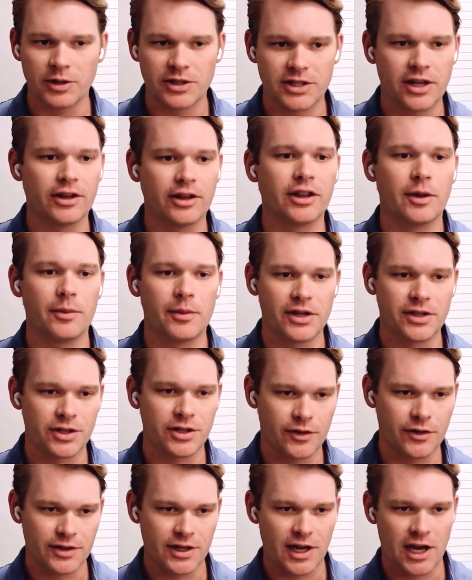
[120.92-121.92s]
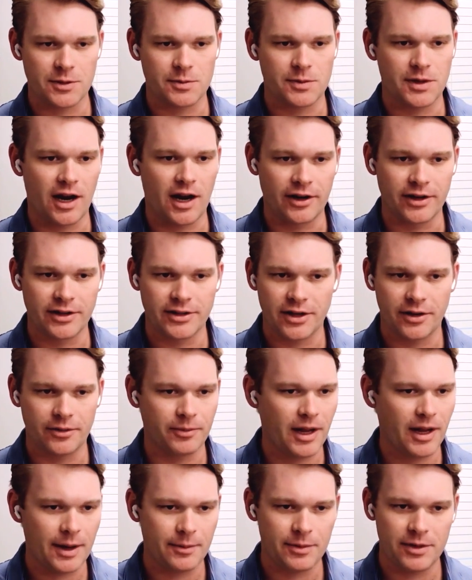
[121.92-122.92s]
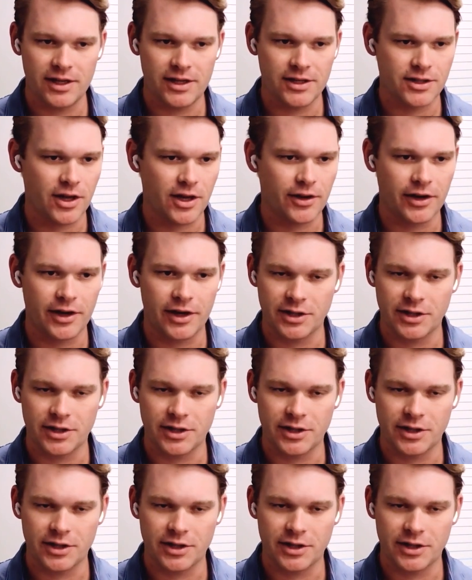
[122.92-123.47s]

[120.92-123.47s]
selling limited service hospitality. So Hampton Inns, Holiday Inn